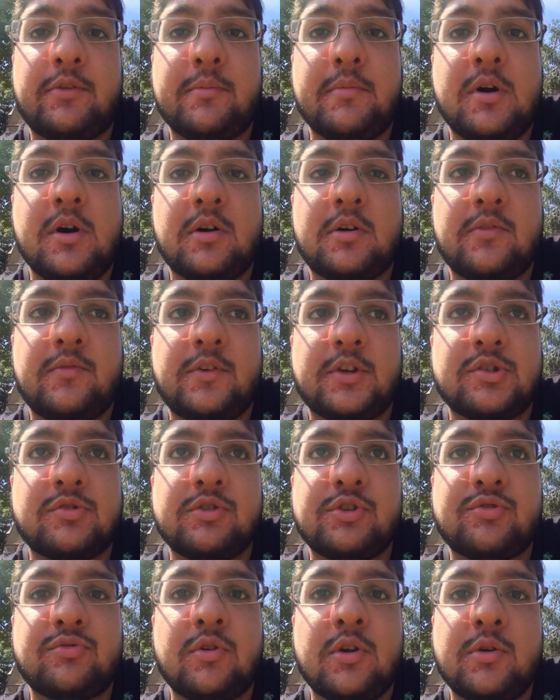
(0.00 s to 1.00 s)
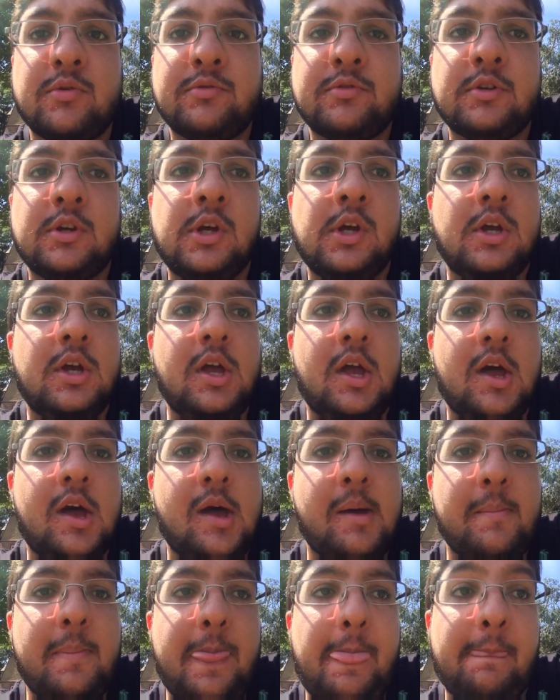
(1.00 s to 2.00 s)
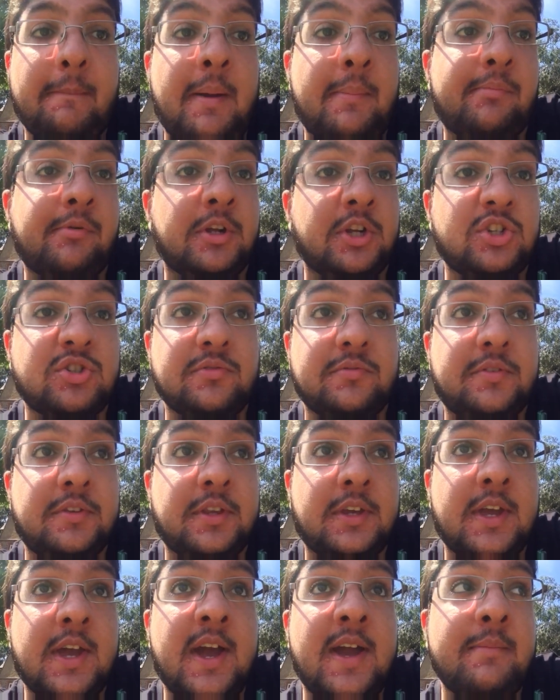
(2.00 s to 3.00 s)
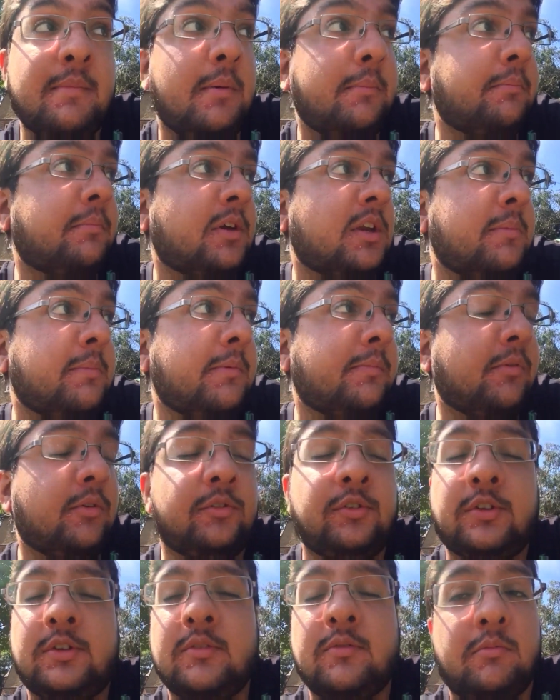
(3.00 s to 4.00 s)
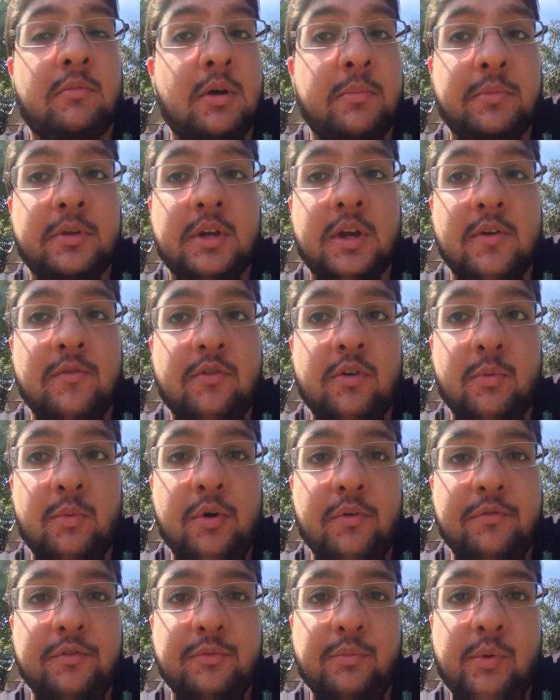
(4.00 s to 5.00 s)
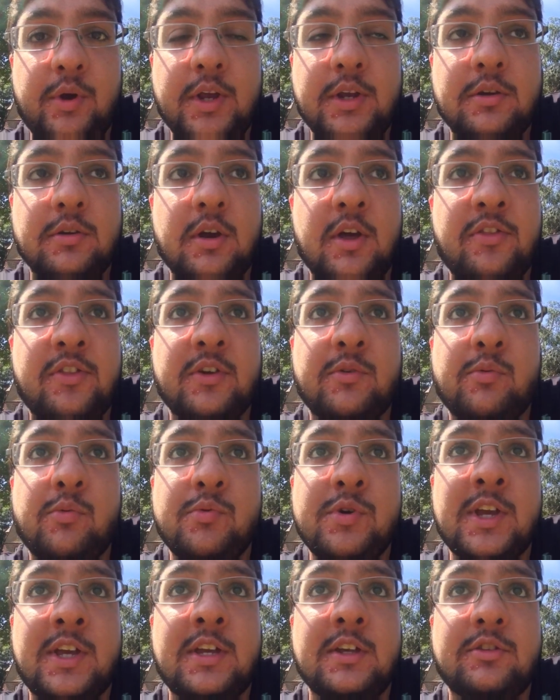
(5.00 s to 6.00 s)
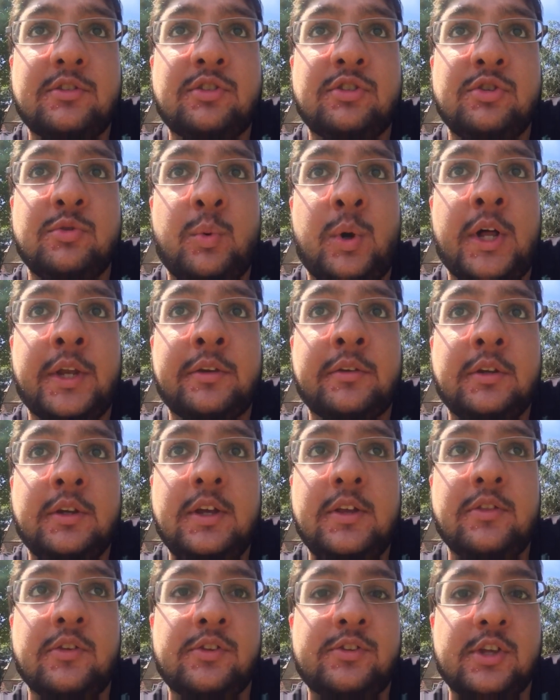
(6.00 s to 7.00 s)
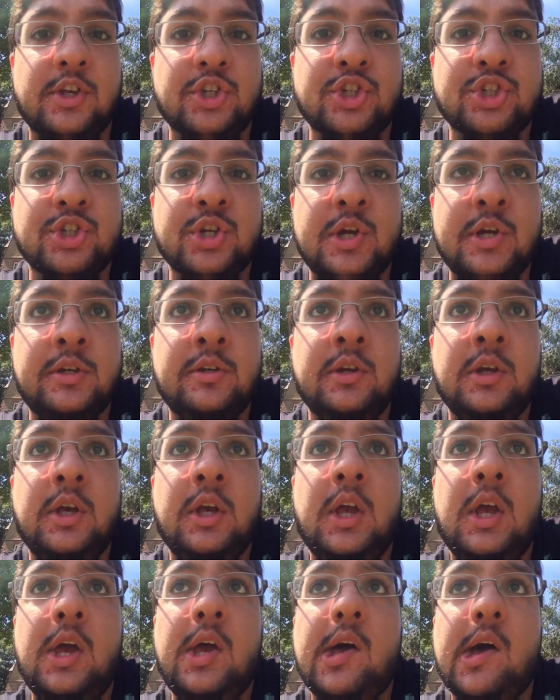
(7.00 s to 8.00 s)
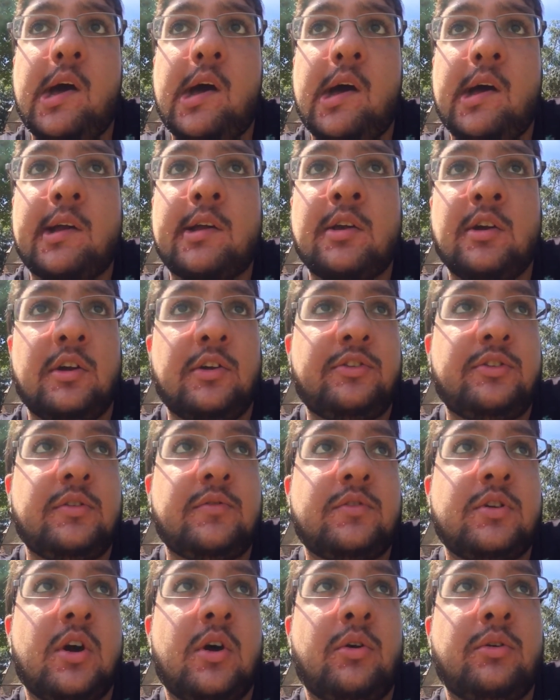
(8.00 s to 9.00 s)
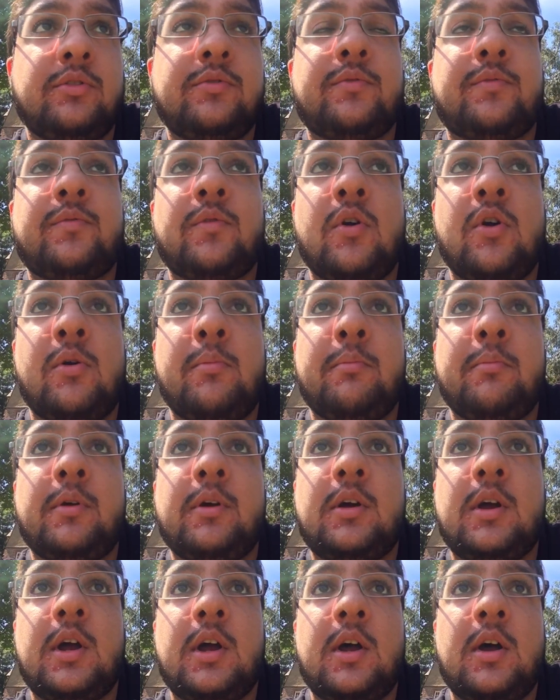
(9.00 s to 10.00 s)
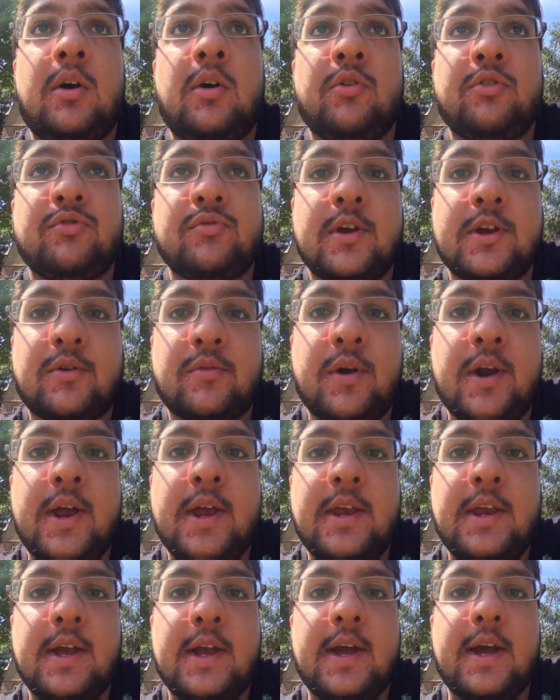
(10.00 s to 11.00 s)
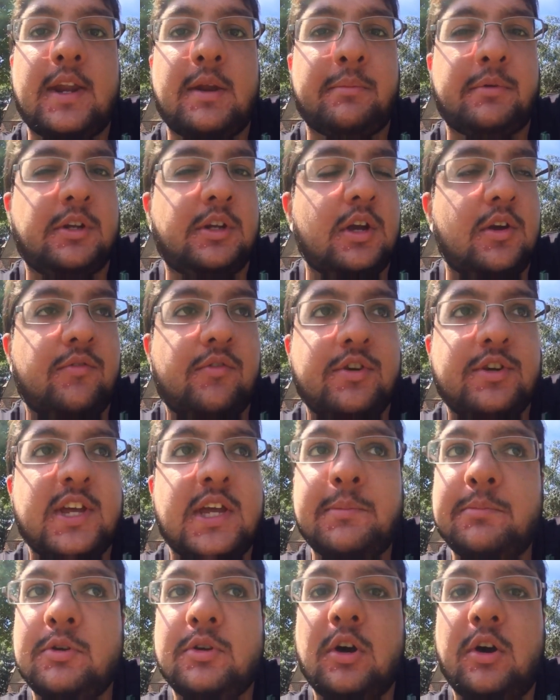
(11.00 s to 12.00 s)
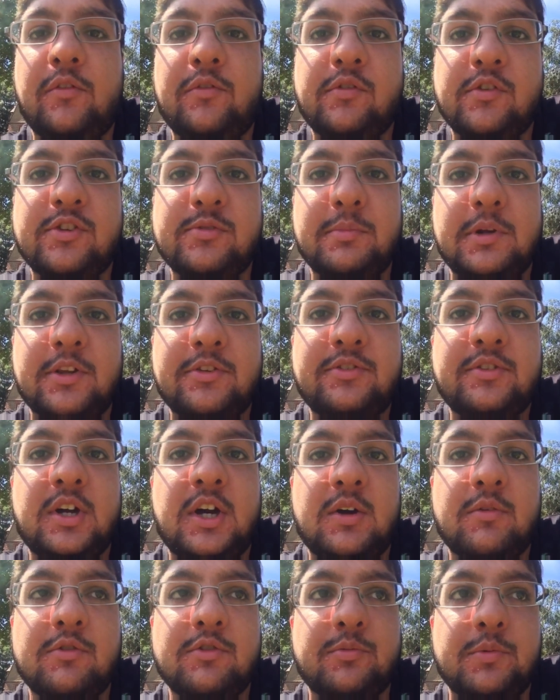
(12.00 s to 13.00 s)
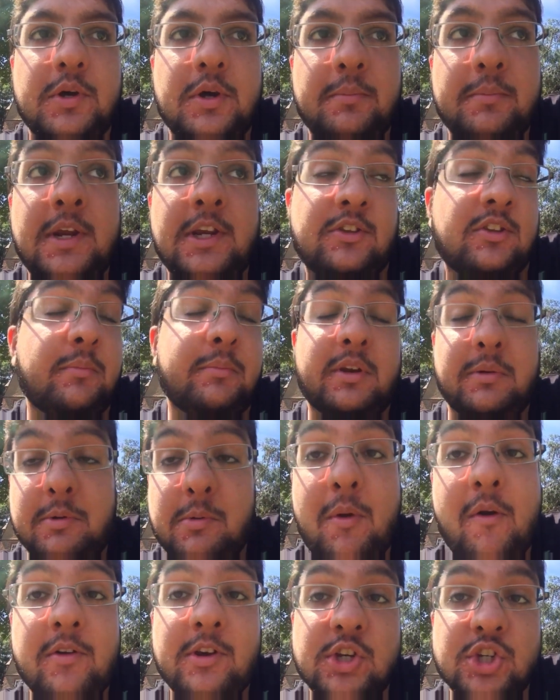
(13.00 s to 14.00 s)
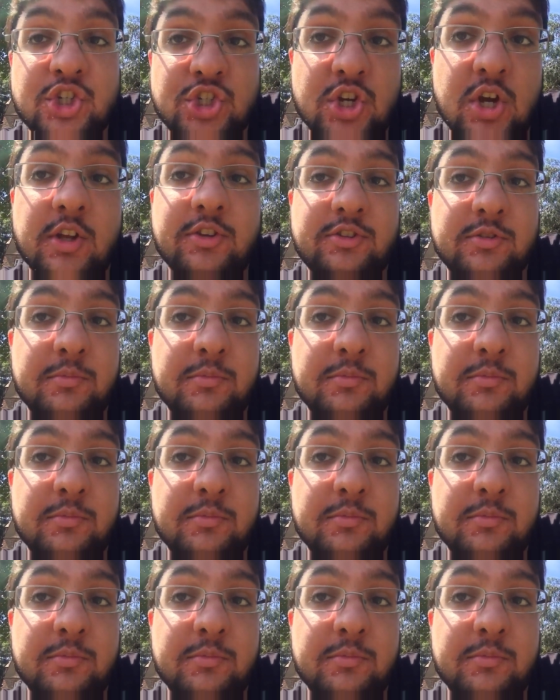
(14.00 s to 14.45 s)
the mark at Vicarage Road. My prediction for the game, I'm going to be positive. I'm going to go for a Watford win. I think we'll nick it 2-1 in the sunshine, courtesy of goals from Andre Gray, and I'm going to go for a debut goal for Ismail Assar as well, mainly because I'm going to be wearing his shirt